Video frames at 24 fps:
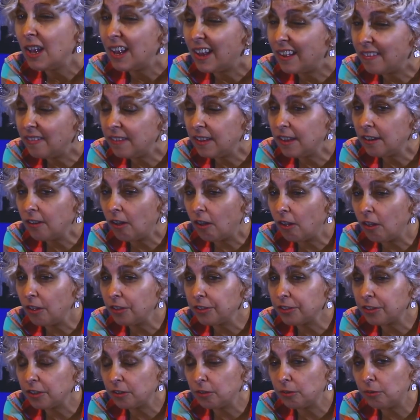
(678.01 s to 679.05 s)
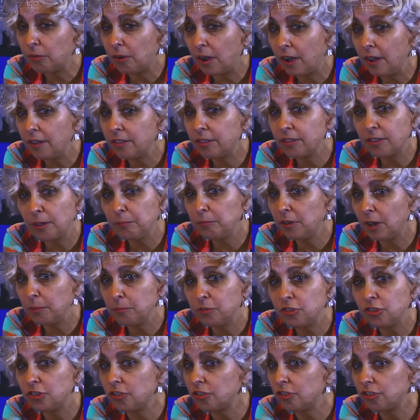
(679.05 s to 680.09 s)
And then also,
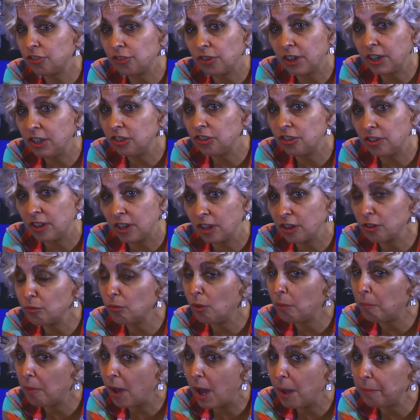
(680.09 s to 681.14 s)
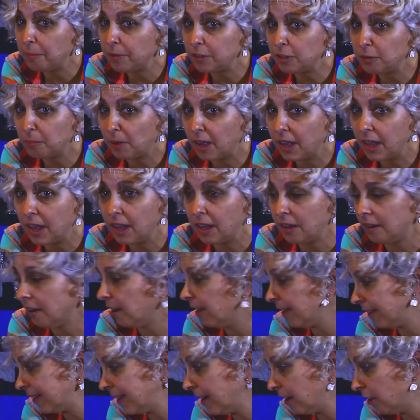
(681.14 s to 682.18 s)
sometimes just strange things will pop into my head,
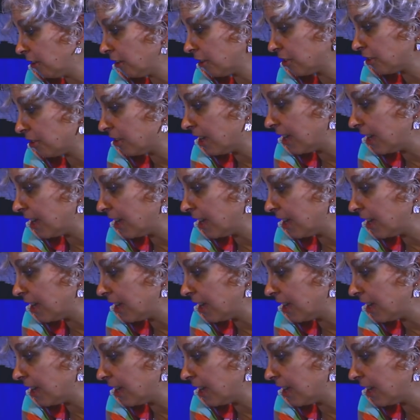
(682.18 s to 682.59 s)
like character